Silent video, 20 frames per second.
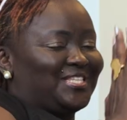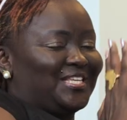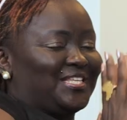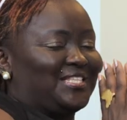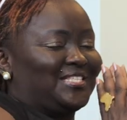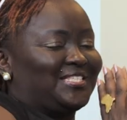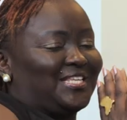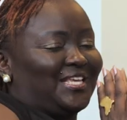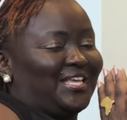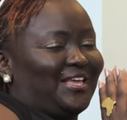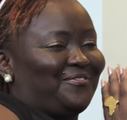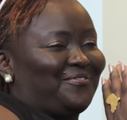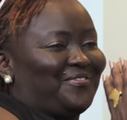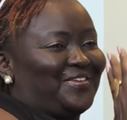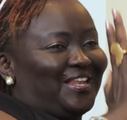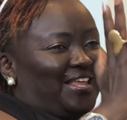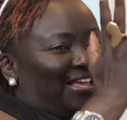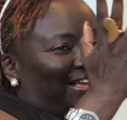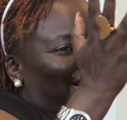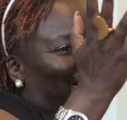sensei, I
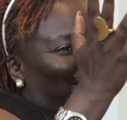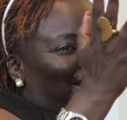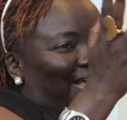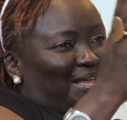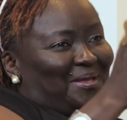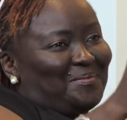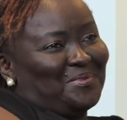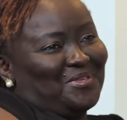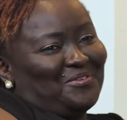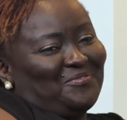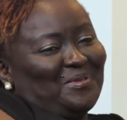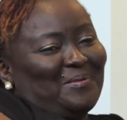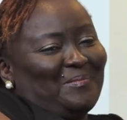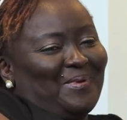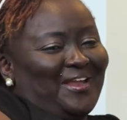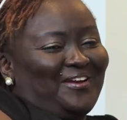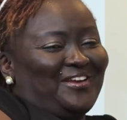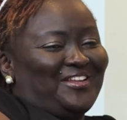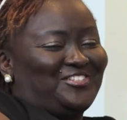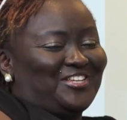feel like I'm giving
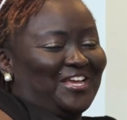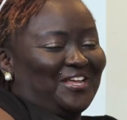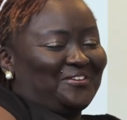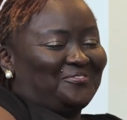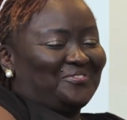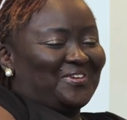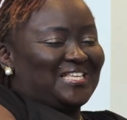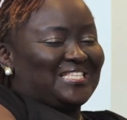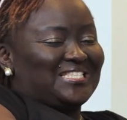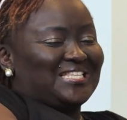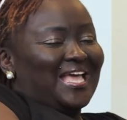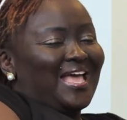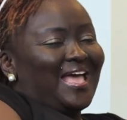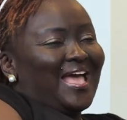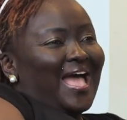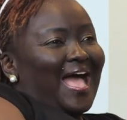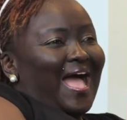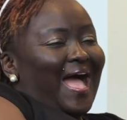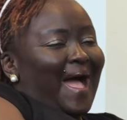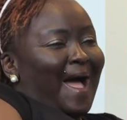marriage advice.
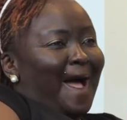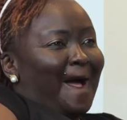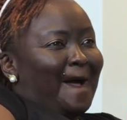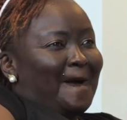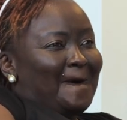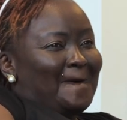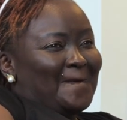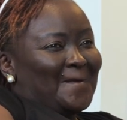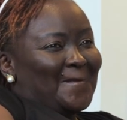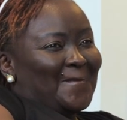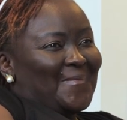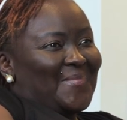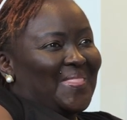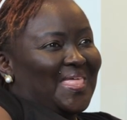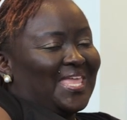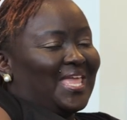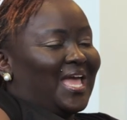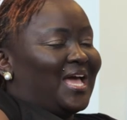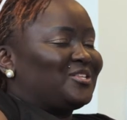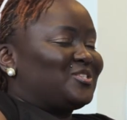
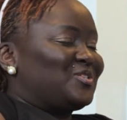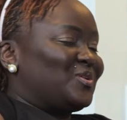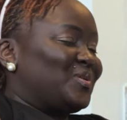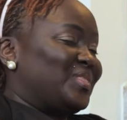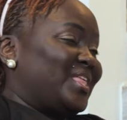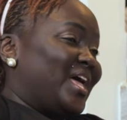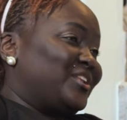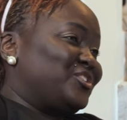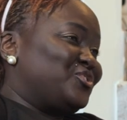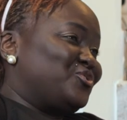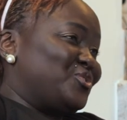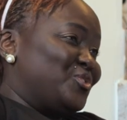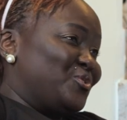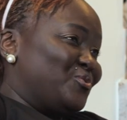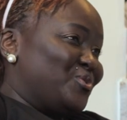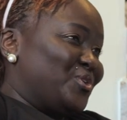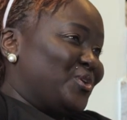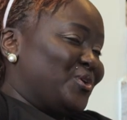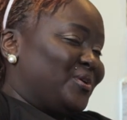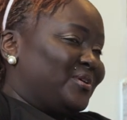Yeah, so that
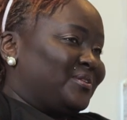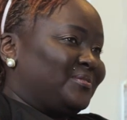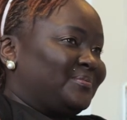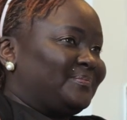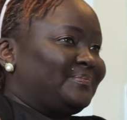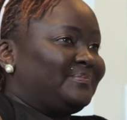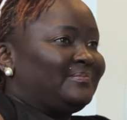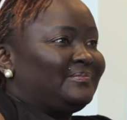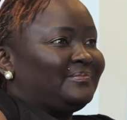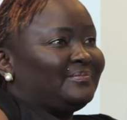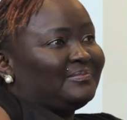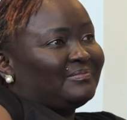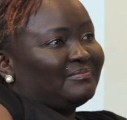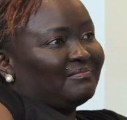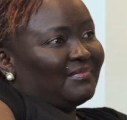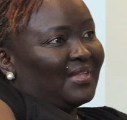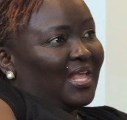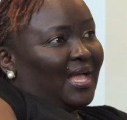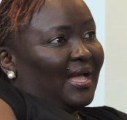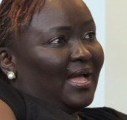reunion
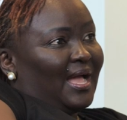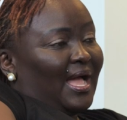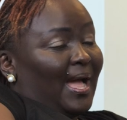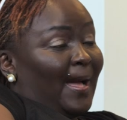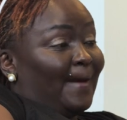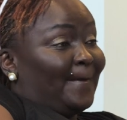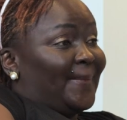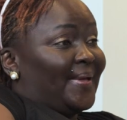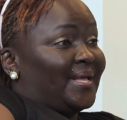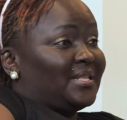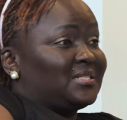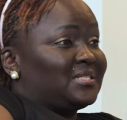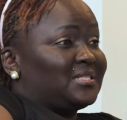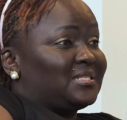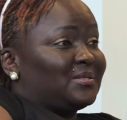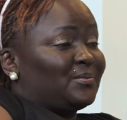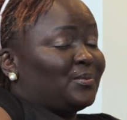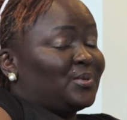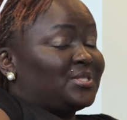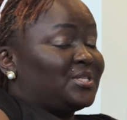happens.
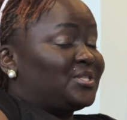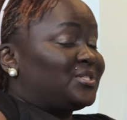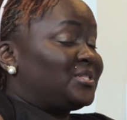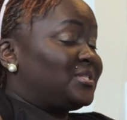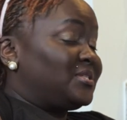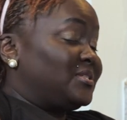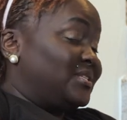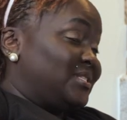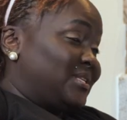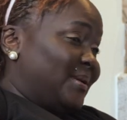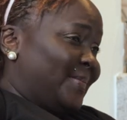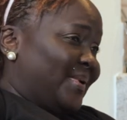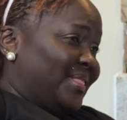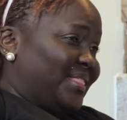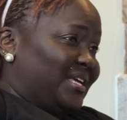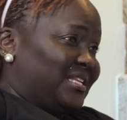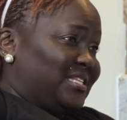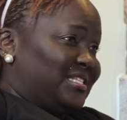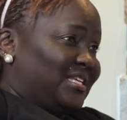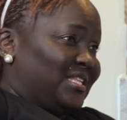Was it December
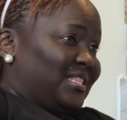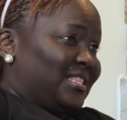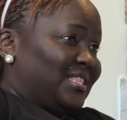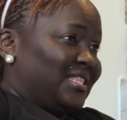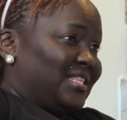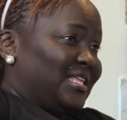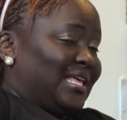30th?